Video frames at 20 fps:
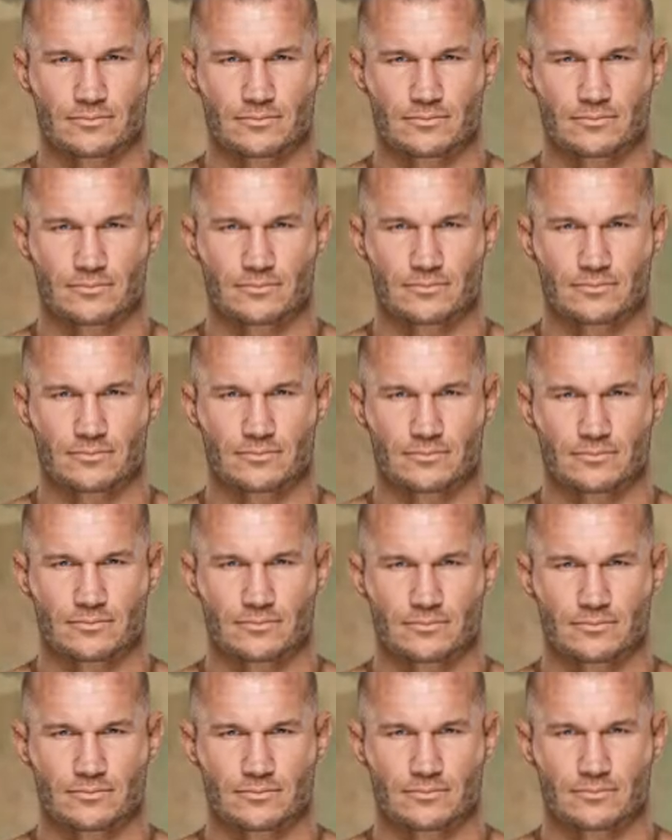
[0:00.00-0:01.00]

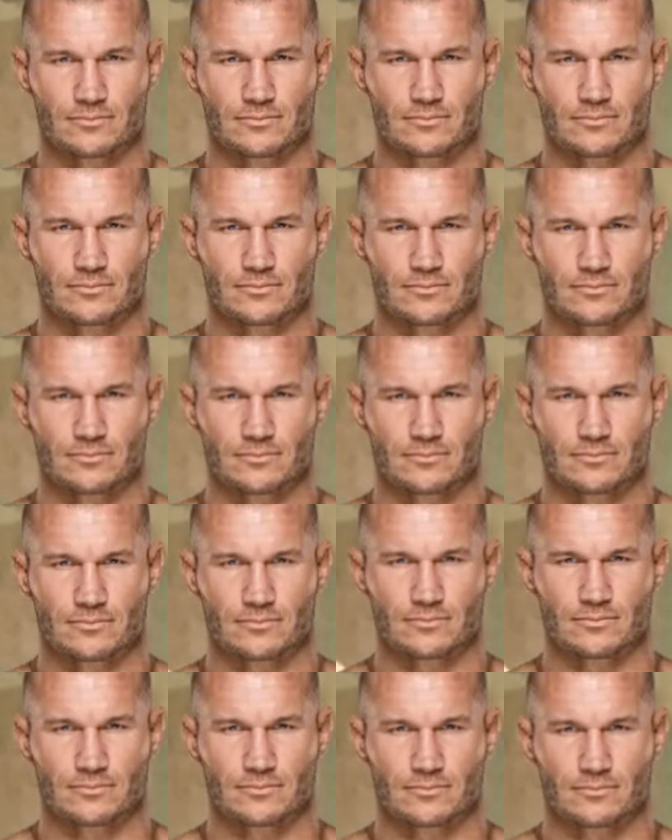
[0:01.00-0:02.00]

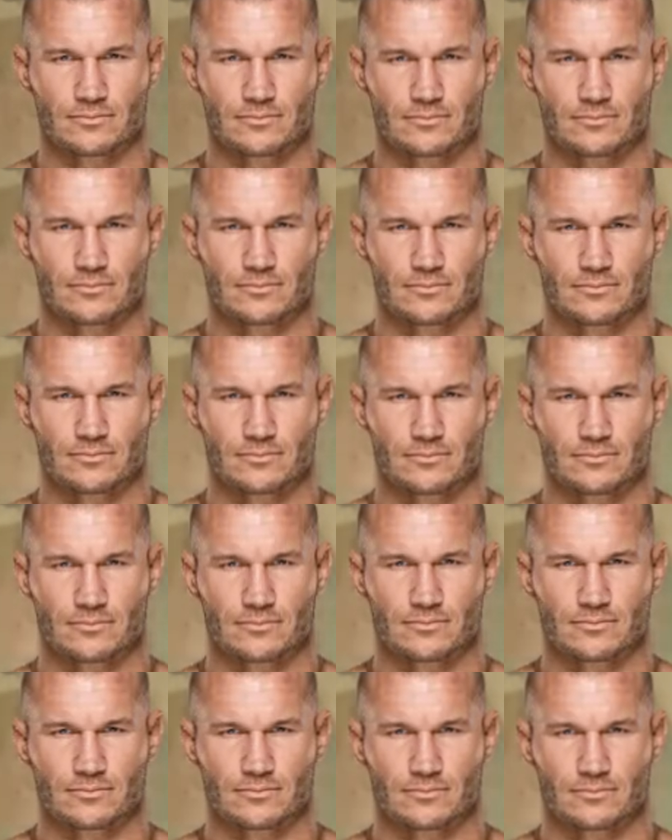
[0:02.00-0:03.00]

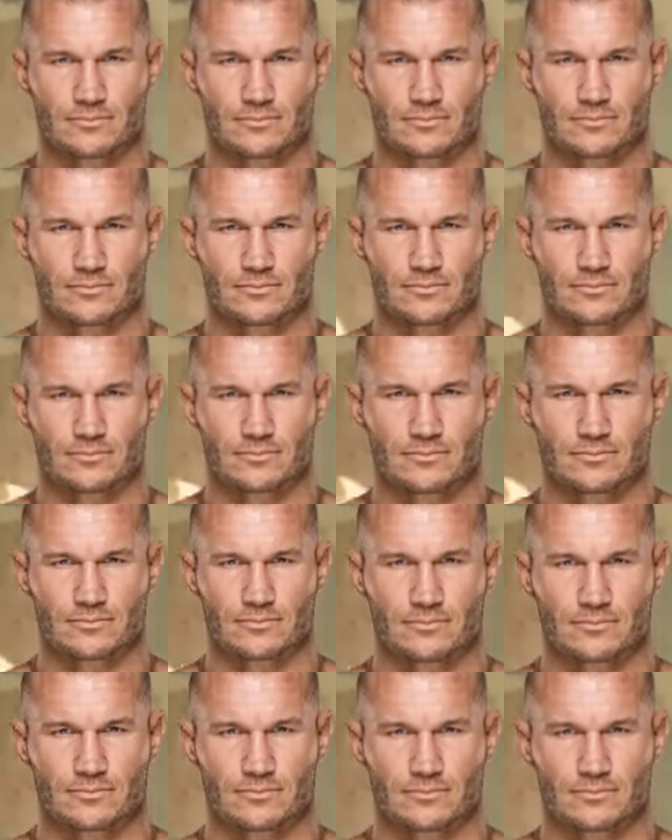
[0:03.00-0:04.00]

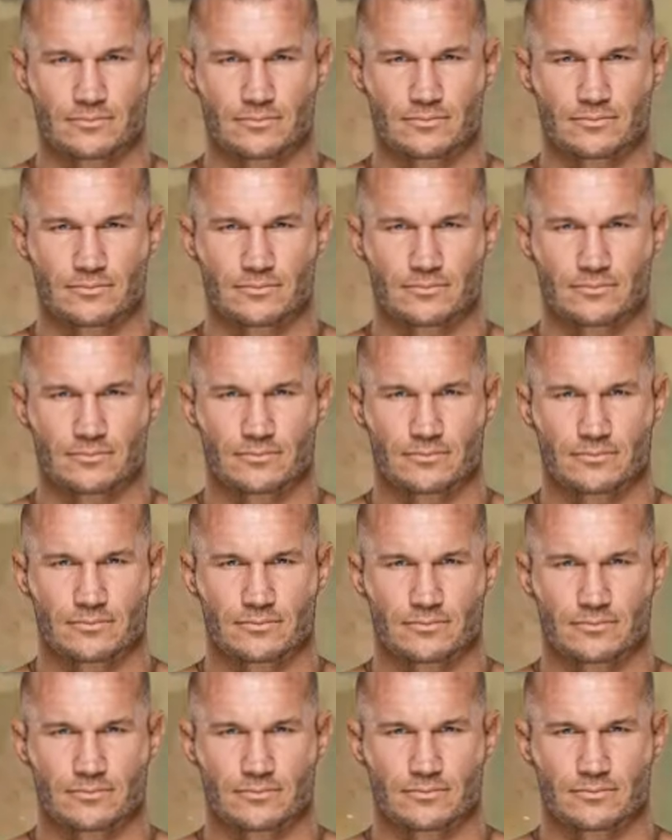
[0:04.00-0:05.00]

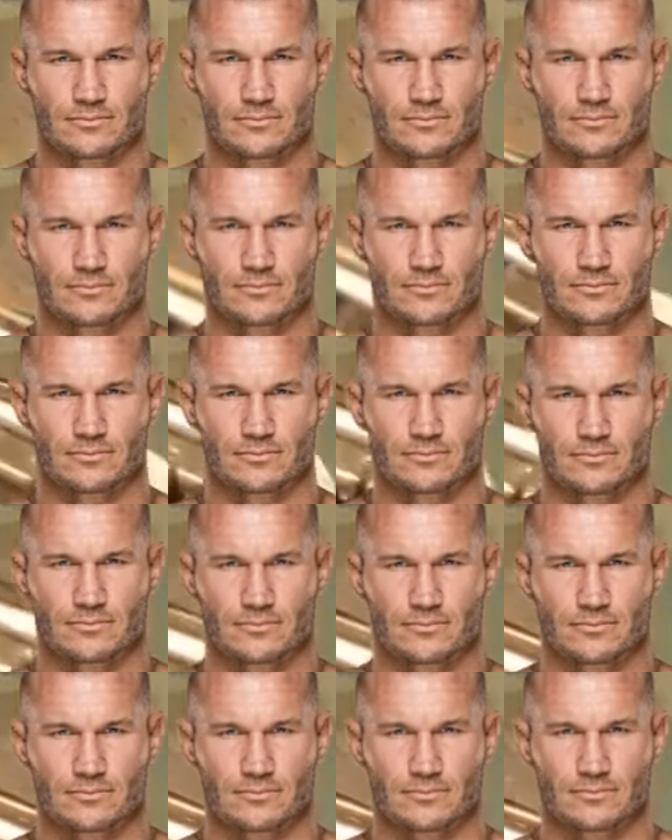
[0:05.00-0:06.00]

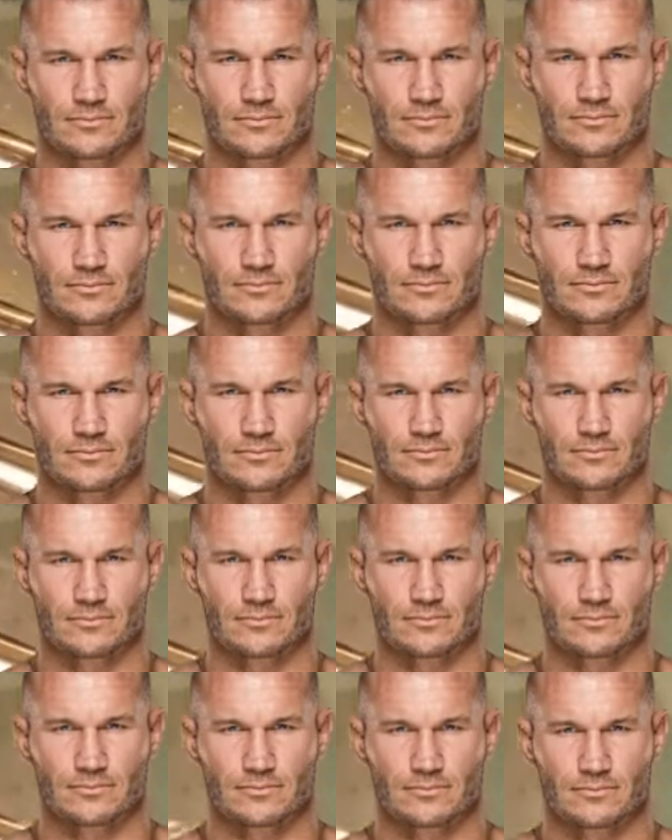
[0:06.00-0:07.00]

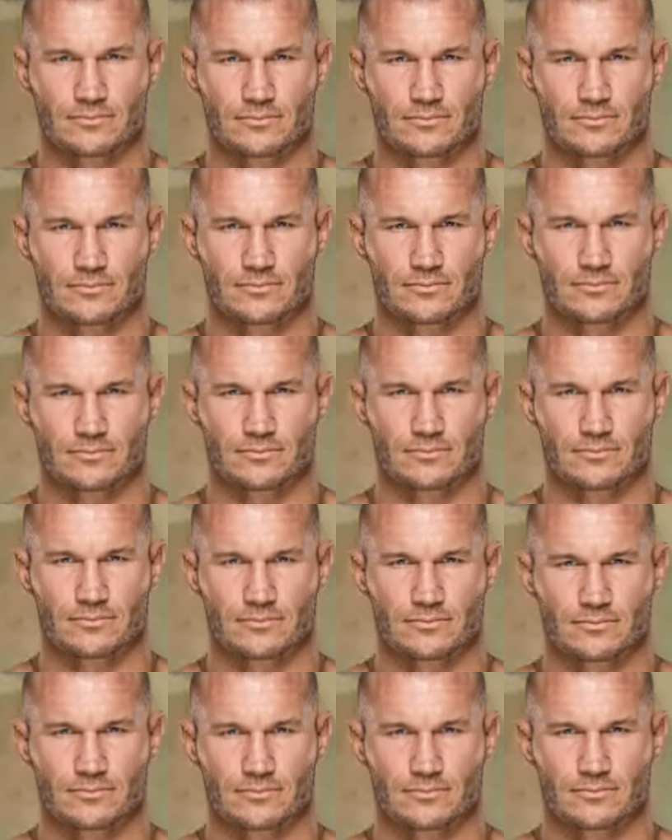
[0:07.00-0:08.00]
This person isn't speaking.